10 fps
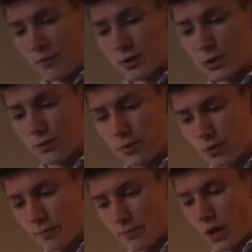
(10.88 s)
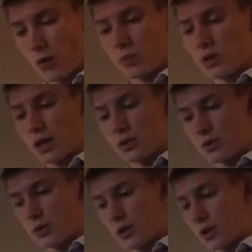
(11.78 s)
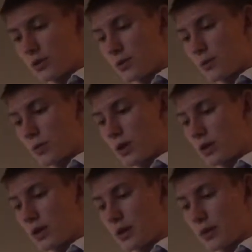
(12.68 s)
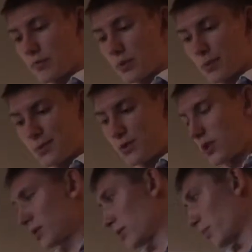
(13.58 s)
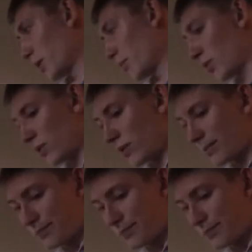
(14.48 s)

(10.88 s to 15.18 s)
First of all, I would like to start with the abstract of my work.